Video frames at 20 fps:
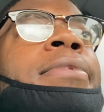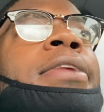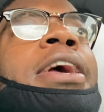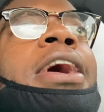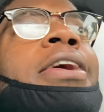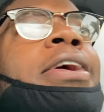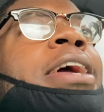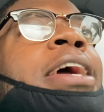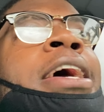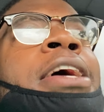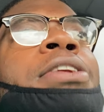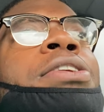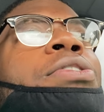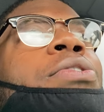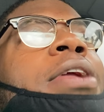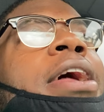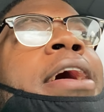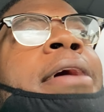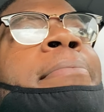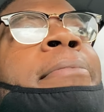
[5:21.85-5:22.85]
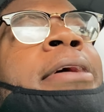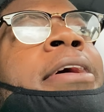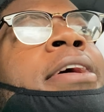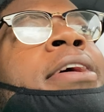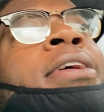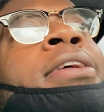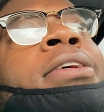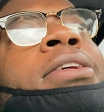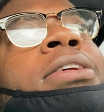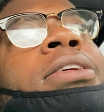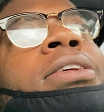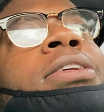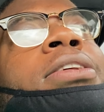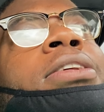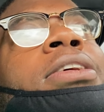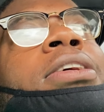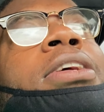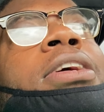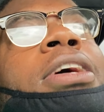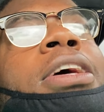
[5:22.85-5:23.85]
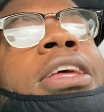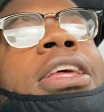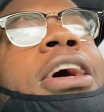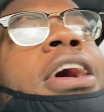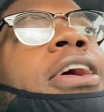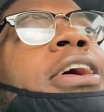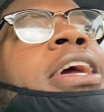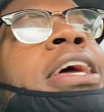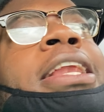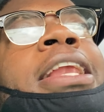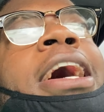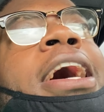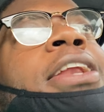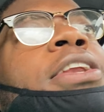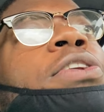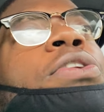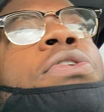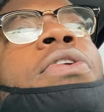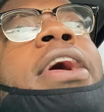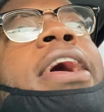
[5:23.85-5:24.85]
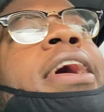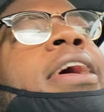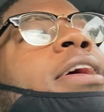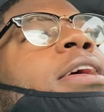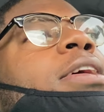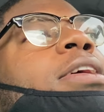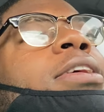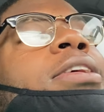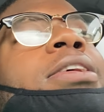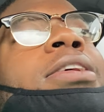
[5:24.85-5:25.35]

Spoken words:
Y'all can't do that, man. Y'all cannot do that.